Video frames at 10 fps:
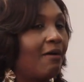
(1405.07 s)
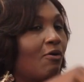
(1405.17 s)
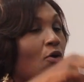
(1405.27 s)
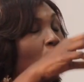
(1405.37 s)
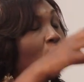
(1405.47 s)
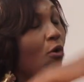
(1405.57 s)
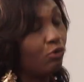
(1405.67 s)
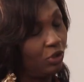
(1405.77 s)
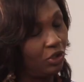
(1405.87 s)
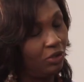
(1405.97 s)
or
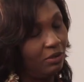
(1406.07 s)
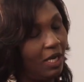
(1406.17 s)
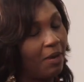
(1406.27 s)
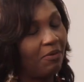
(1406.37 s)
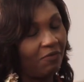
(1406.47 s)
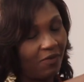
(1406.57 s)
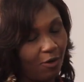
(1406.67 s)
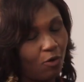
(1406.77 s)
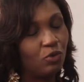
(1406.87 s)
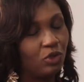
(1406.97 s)
coach. I prefer
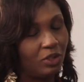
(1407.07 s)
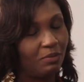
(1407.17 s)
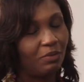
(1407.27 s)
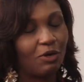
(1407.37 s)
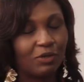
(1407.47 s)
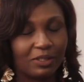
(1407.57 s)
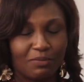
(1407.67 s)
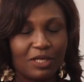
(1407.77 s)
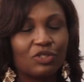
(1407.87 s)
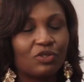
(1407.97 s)
coaching yeah. because
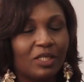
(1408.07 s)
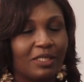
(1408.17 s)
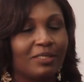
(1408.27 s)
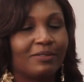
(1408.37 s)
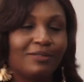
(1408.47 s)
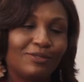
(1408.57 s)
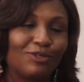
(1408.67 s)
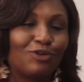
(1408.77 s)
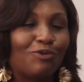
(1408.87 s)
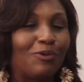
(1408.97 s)
mentoring is
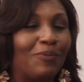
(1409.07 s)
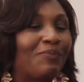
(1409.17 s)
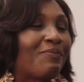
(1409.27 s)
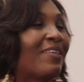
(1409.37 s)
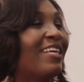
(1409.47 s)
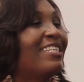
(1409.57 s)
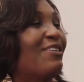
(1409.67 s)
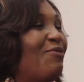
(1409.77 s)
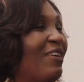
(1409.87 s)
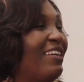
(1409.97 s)
you know different
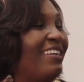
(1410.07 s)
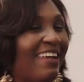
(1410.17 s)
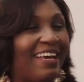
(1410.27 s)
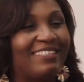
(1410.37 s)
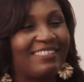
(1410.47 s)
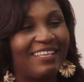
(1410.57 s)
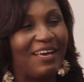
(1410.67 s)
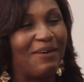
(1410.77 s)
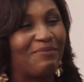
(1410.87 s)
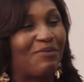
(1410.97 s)
different yes
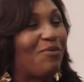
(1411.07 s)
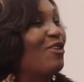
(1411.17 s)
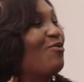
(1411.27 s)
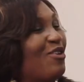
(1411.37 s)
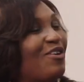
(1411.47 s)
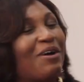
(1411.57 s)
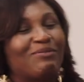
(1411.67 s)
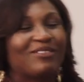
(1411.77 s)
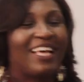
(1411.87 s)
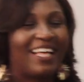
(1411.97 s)
uh, but when, when you come
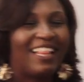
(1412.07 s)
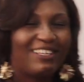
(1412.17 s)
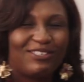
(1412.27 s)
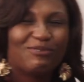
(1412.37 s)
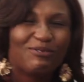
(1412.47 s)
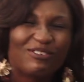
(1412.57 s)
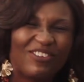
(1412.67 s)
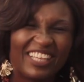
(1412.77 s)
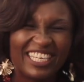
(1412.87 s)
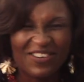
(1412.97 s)
to the class you
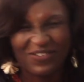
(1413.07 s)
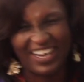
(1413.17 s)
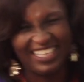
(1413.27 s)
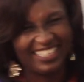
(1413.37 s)
know the difference